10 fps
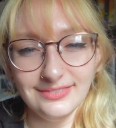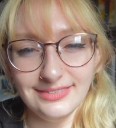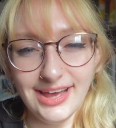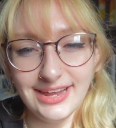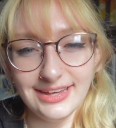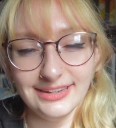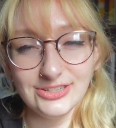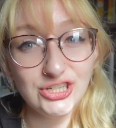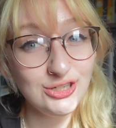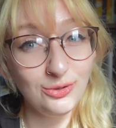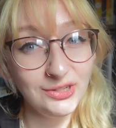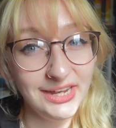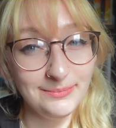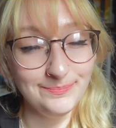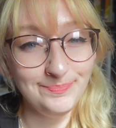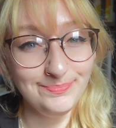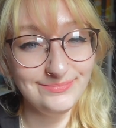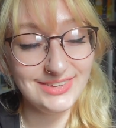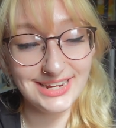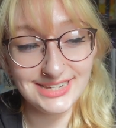like she told him
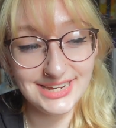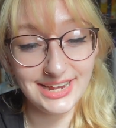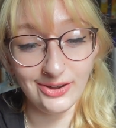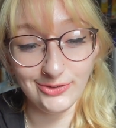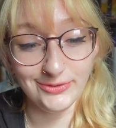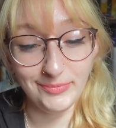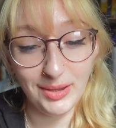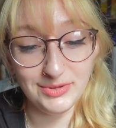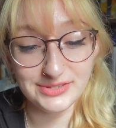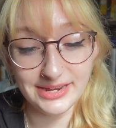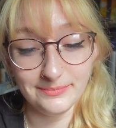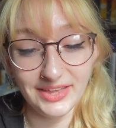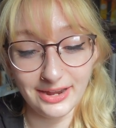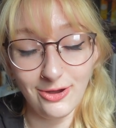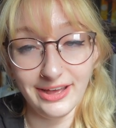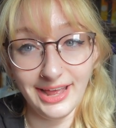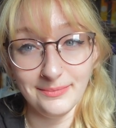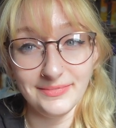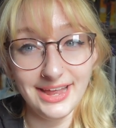not to take art from that museum that caught him.